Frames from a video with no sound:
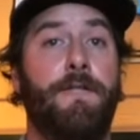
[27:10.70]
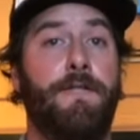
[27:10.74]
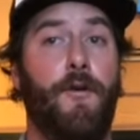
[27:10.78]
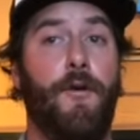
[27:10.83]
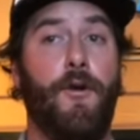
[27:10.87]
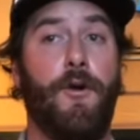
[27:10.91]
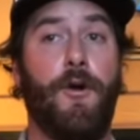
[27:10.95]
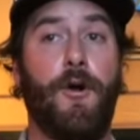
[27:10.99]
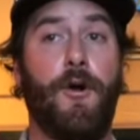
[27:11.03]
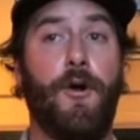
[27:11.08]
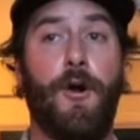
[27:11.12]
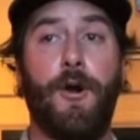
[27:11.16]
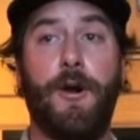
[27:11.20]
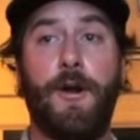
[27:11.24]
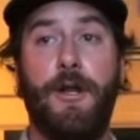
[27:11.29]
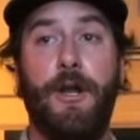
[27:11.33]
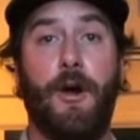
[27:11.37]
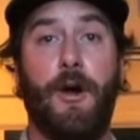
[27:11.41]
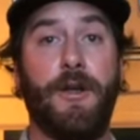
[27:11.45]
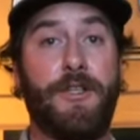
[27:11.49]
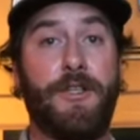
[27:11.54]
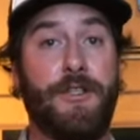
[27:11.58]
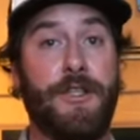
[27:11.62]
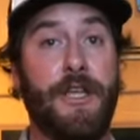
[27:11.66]
for, you
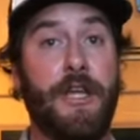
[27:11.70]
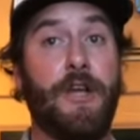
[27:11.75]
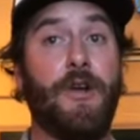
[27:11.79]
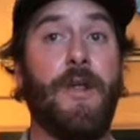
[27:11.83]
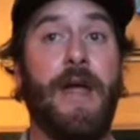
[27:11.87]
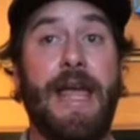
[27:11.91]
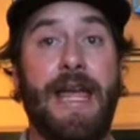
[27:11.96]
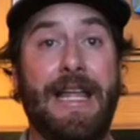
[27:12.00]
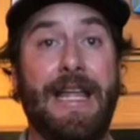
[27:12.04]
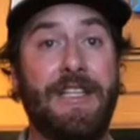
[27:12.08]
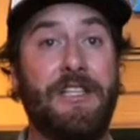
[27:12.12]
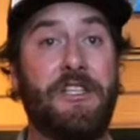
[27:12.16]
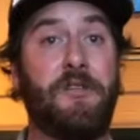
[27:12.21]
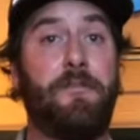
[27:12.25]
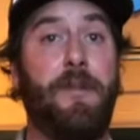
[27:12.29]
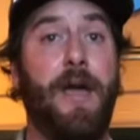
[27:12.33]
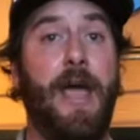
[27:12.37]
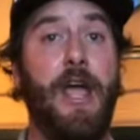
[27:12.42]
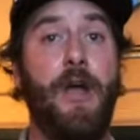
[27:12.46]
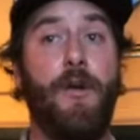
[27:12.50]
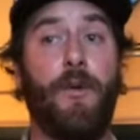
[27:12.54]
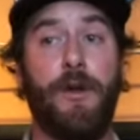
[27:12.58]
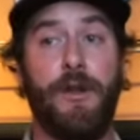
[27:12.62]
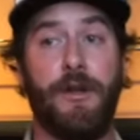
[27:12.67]
know, a single hand
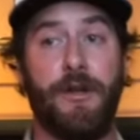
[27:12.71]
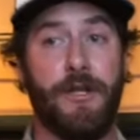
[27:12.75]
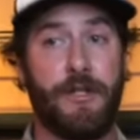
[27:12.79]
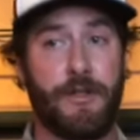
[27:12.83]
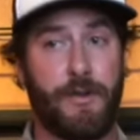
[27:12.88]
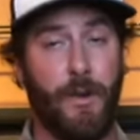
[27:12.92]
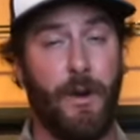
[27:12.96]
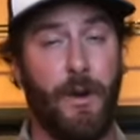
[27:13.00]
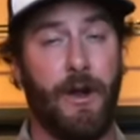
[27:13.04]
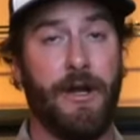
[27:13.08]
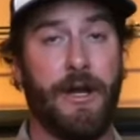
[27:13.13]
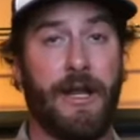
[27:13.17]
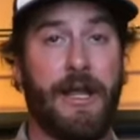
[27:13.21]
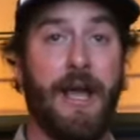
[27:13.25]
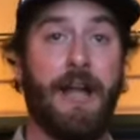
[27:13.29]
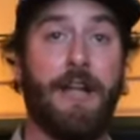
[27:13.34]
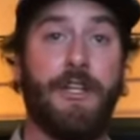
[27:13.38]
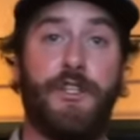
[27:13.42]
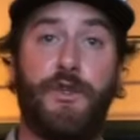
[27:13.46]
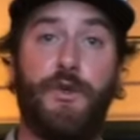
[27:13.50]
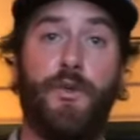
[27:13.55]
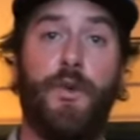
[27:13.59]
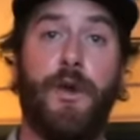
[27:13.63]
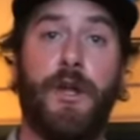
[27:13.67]
spey where you're just wanting to kind
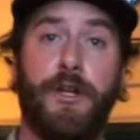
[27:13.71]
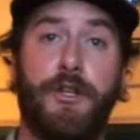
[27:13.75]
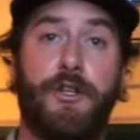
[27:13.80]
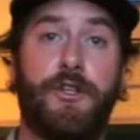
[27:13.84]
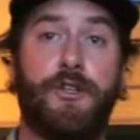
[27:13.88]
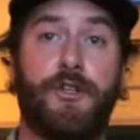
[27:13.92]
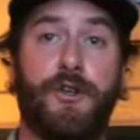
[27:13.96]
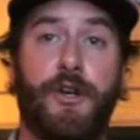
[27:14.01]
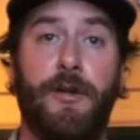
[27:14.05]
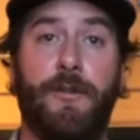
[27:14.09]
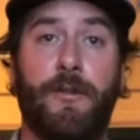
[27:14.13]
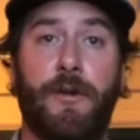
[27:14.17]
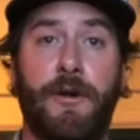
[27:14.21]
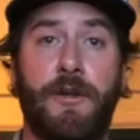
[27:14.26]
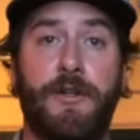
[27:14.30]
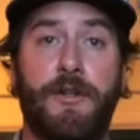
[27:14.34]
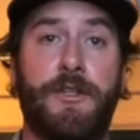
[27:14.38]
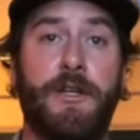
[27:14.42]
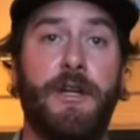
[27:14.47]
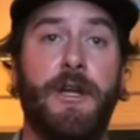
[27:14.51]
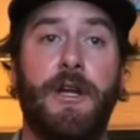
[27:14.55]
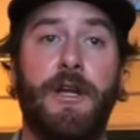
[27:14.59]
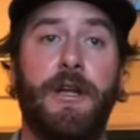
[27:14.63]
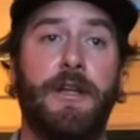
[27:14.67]
of swing
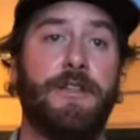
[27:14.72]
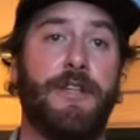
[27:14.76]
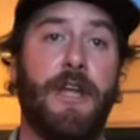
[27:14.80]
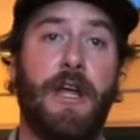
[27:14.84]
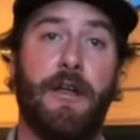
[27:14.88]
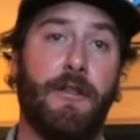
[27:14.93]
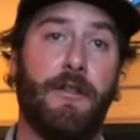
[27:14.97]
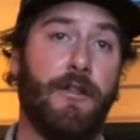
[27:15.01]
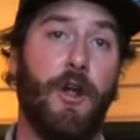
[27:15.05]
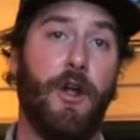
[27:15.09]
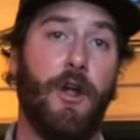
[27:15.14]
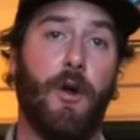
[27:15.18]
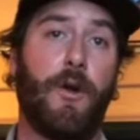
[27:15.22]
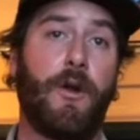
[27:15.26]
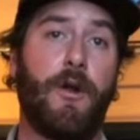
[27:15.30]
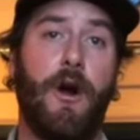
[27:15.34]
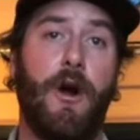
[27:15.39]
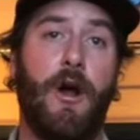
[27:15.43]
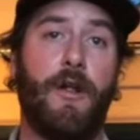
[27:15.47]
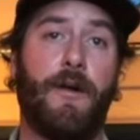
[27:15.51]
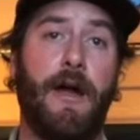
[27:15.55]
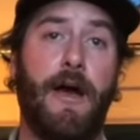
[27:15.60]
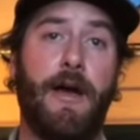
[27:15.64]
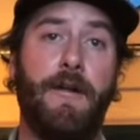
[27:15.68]
streamers, say on the lower
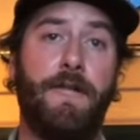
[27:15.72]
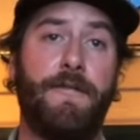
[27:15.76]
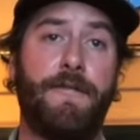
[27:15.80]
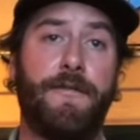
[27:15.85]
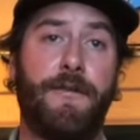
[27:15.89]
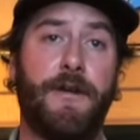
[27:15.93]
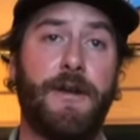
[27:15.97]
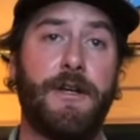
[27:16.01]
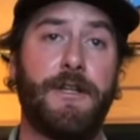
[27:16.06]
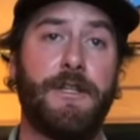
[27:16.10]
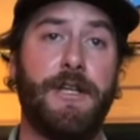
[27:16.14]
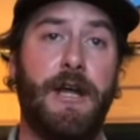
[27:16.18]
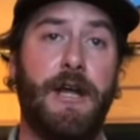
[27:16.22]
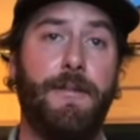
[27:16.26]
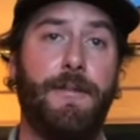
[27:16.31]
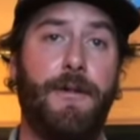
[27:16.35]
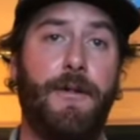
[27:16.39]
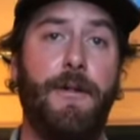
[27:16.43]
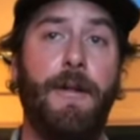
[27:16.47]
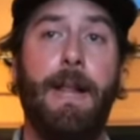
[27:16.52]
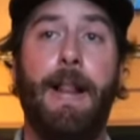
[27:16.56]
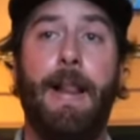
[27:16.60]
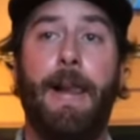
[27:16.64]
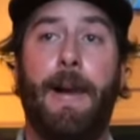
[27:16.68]
Colorado, for
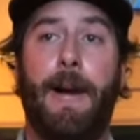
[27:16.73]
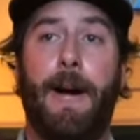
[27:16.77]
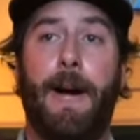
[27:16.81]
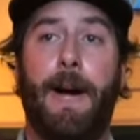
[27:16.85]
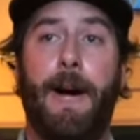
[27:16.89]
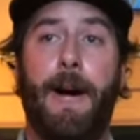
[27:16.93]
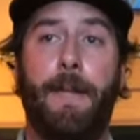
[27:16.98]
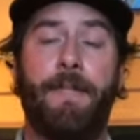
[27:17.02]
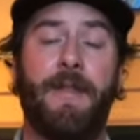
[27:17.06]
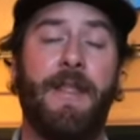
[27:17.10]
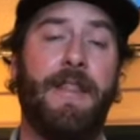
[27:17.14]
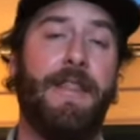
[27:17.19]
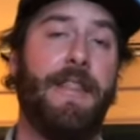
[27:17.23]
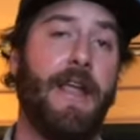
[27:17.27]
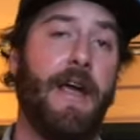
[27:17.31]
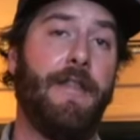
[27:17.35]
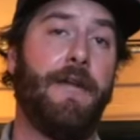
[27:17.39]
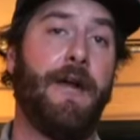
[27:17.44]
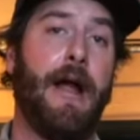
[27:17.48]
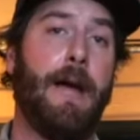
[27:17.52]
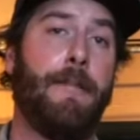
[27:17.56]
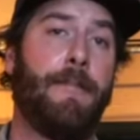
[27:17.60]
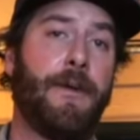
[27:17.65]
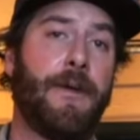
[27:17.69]
example. And the
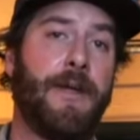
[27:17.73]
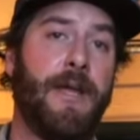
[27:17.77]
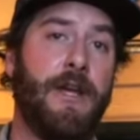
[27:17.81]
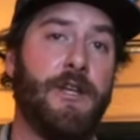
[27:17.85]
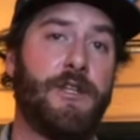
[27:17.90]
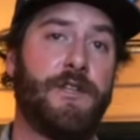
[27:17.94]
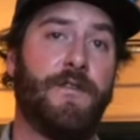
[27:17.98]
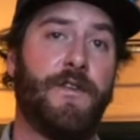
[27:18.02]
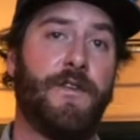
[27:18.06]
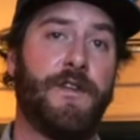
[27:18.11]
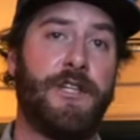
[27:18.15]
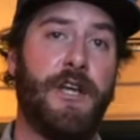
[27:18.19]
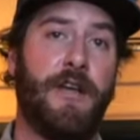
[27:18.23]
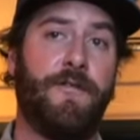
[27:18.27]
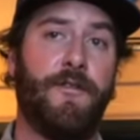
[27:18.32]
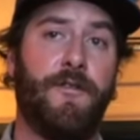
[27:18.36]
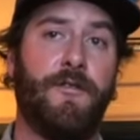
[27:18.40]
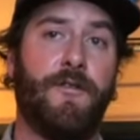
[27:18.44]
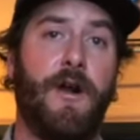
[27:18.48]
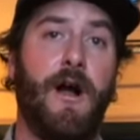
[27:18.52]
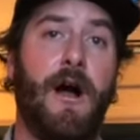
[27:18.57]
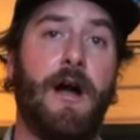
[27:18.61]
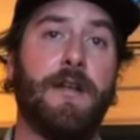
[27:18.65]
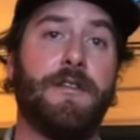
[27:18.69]
other application for 10-foot
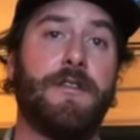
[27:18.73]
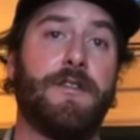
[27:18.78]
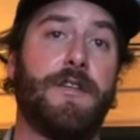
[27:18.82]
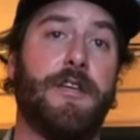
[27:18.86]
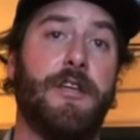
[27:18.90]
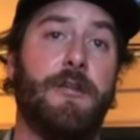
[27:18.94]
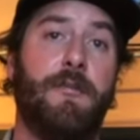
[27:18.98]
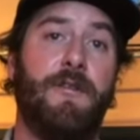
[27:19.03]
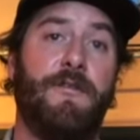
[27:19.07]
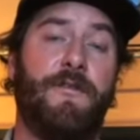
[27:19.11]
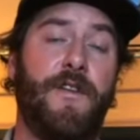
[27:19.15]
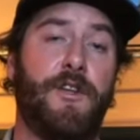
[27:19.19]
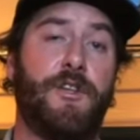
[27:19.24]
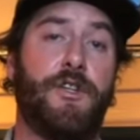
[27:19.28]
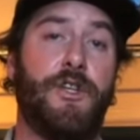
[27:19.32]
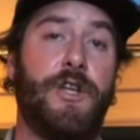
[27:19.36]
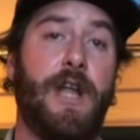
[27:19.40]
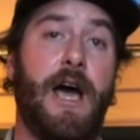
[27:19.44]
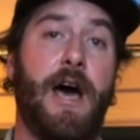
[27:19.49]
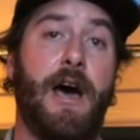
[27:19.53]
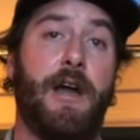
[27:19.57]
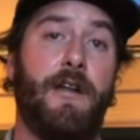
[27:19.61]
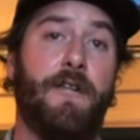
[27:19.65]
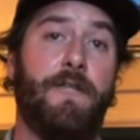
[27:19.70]
rods is going to be
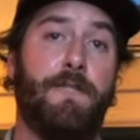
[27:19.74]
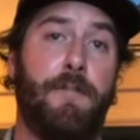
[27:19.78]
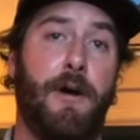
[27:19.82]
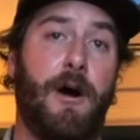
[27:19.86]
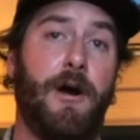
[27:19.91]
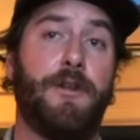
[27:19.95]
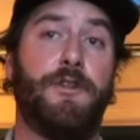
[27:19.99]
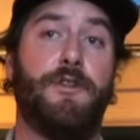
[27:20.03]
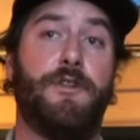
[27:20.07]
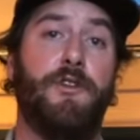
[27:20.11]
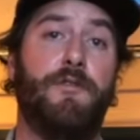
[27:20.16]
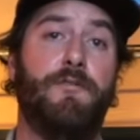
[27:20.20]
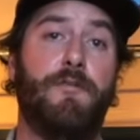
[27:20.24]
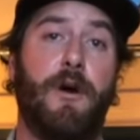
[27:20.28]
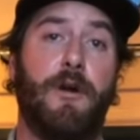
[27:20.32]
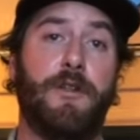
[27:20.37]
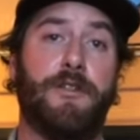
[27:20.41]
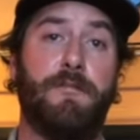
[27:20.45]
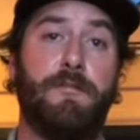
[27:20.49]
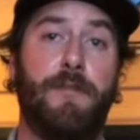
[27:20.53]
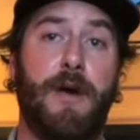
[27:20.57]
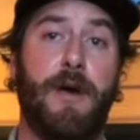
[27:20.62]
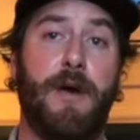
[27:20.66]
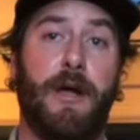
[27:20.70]
fishing out of pontoon
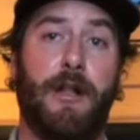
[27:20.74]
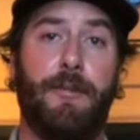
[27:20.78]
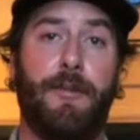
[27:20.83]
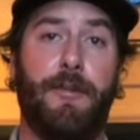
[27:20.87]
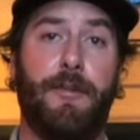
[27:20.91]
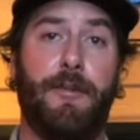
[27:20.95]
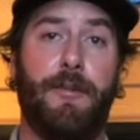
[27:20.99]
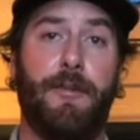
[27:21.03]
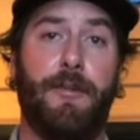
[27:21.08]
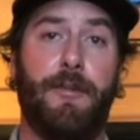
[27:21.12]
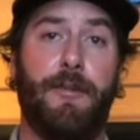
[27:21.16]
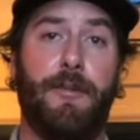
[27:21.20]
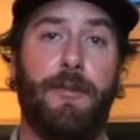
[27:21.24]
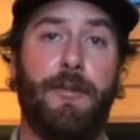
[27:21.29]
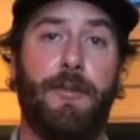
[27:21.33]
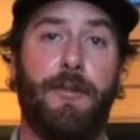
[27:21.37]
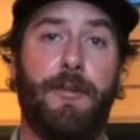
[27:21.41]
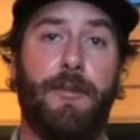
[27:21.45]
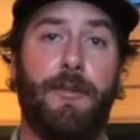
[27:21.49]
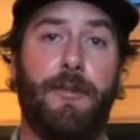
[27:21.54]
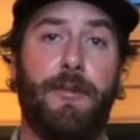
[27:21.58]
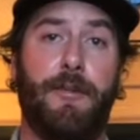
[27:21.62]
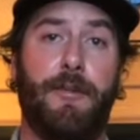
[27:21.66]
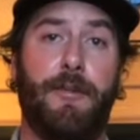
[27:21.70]
boats and belly boats. So
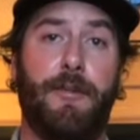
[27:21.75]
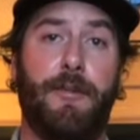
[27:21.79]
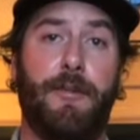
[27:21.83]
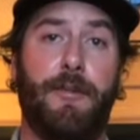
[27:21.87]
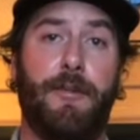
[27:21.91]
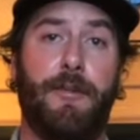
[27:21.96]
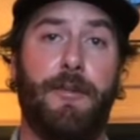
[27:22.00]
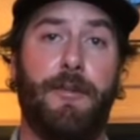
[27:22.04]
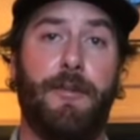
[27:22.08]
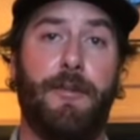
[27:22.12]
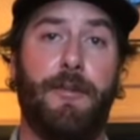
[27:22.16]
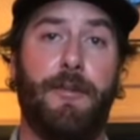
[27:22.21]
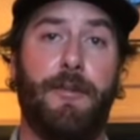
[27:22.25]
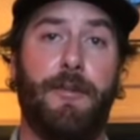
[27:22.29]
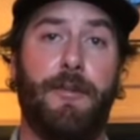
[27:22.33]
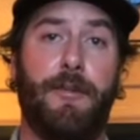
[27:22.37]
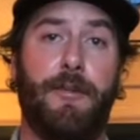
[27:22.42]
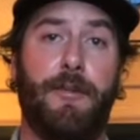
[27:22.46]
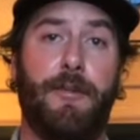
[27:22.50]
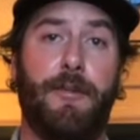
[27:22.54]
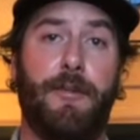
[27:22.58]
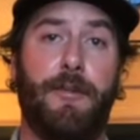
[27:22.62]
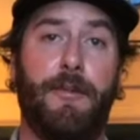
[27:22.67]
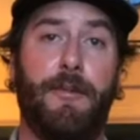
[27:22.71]
it's going to give you an
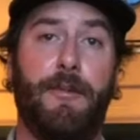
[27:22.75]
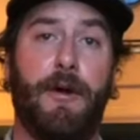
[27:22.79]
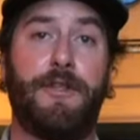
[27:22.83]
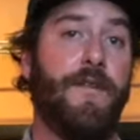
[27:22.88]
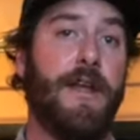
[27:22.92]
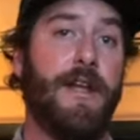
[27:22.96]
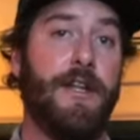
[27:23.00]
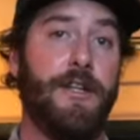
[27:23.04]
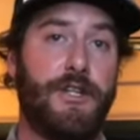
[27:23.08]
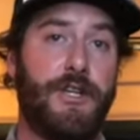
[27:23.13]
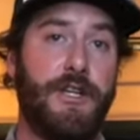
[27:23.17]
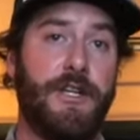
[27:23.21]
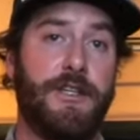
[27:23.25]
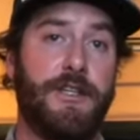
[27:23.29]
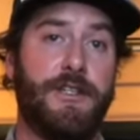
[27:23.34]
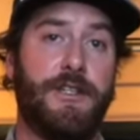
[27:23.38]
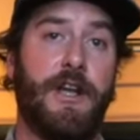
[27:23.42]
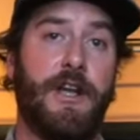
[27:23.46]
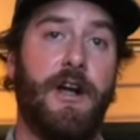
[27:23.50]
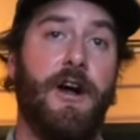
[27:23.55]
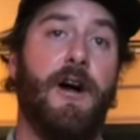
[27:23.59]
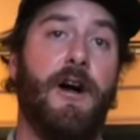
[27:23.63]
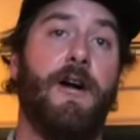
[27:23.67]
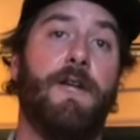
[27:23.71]
extra 12 inches
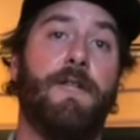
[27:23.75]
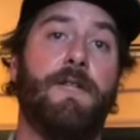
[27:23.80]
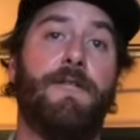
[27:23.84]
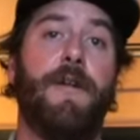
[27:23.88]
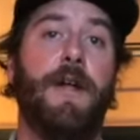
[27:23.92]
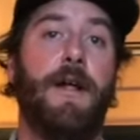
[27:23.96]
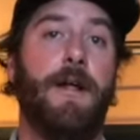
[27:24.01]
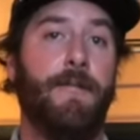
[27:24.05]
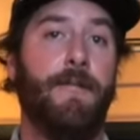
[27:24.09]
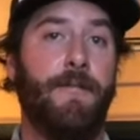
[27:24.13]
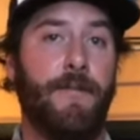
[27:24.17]
of,